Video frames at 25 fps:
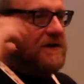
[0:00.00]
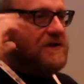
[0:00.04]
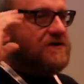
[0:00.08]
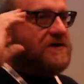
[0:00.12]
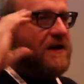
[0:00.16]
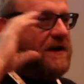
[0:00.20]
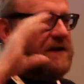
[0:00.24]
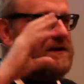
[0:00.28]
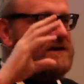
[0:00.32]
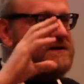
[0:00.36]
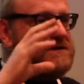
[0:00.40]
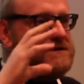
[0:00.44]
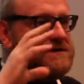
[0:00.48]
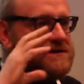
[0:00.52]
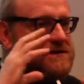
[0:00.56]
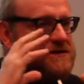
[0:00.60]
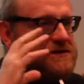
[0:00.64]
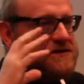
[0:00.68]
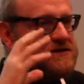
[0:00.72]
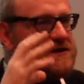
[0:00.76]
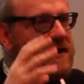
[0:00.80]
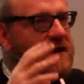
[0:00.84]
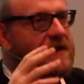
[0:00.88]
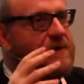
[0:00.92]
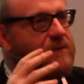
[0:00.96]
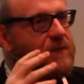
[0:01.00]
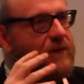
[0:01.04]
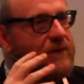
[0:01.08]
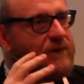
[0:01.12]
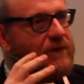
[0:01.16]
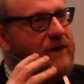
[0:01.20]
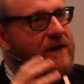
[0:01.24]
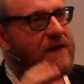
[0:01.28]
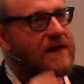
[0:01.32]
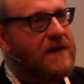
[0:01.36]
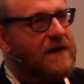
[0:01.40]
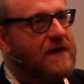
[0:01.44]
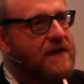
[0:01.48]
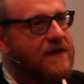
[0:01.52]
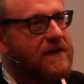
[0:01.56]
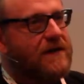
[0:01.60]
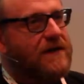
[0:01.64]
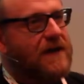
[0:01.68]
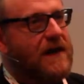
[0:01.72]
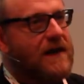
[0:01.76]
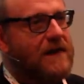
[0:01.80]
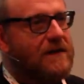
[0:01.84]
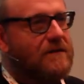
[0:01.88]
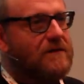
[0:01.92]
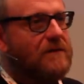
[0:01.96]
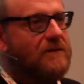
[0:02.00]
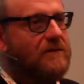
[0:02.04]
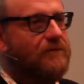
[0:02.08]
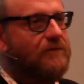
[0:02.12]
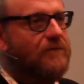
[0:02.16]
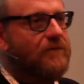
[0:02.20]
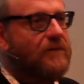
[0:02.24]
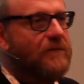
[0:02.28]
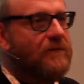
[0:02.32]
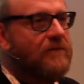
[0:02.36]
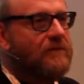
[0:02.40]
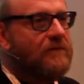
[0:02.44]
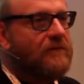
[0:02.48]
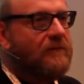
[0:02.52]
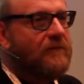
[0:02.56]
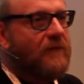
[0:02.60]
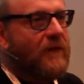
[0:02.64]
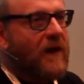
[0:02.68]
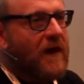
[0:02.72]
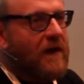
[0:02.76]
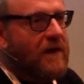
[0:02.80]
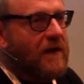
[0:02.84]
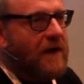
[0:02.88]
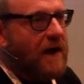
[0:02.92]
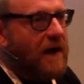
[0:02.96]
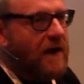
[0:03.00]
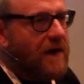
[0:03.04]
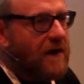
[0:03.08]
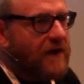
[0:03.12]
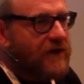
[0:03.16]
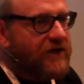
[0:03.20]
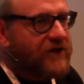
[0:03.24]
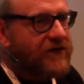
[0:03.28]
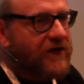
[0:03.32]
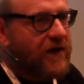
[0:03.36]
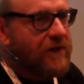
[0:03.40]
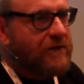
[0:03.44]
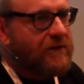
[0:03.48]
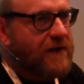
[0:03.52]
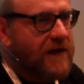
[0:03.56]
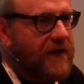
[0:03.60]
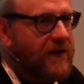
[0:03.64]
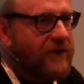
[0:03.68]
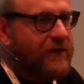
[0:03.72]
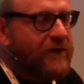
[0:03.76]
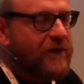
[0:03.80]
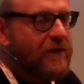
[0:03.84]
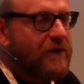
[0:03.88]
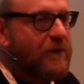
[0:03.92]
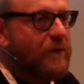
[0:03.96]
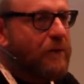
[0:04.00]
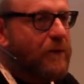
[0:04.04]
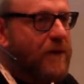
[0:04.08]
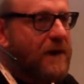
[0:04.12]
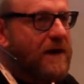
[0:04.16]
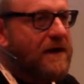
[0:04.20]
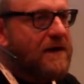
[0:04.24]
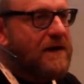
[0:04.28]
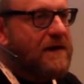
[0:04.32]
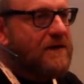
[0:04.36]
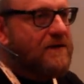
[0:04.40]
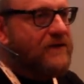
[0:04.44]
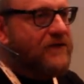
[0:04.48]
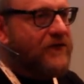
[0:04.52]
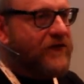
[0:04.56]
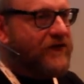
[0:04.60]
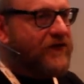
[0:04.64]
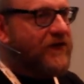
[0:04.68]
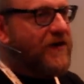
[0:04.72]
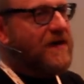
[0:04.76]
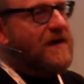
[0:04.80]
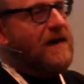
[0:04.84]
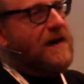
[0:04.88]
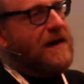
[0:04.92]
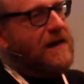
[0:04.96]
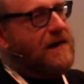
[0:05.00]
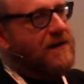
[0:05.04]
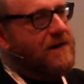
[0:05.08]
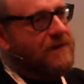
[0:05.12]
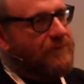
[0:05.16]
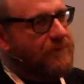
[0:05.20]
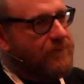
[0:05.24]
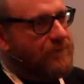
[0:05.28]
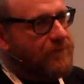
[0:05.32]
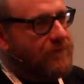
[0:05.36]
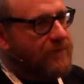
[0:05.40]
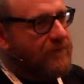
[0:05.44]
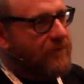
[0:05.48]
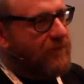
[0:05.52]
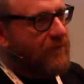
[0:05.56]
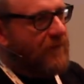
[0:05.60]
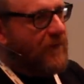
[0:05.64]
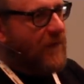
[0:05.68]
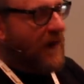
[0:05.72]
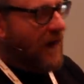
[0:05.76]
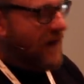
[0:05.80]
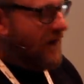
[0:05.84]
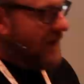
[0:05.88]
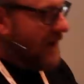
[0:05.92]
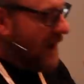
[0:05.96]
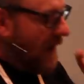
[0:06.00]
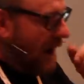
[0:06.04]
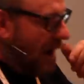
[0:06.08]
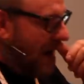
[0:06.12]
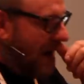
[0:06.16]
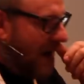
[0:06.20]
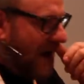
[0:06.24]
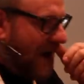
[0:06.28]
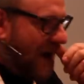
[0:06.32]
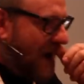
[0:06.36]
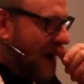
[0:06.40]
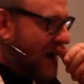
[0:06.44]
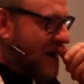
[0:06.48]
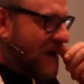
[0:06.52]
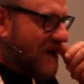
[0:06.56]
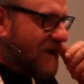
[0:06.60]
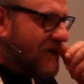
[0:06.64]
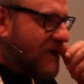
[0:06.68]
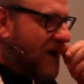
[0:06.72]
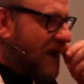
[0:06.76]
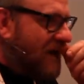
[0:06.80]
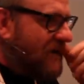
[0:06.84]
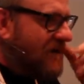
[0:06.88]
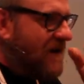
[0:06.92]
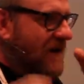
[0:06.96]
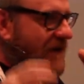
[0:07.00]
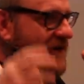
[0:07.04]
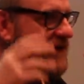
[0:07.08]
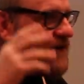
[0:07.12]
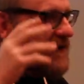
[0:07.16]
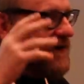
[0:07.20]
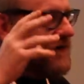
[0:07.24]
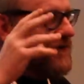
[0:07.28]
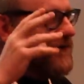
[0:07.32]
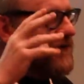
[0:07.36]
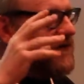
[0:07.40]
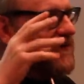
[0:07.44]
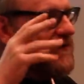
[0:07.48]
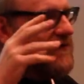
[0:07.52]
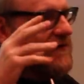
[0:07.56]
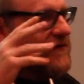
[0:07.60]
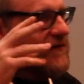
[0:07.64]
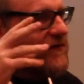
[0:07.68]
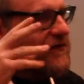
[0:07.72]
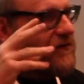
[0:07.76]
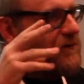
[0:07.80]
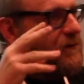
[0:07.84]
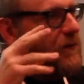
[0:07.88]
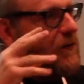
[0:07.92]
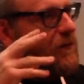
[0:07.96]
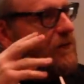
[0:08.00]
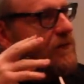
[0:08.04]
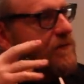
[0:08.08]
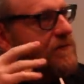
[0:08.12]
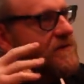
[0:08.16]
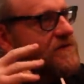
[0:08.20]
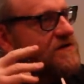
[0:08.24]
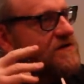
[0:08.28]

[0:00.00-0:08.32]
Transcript: changes the shape of the ear canal. Uh, so if you're playing and singing, uh, then this constant small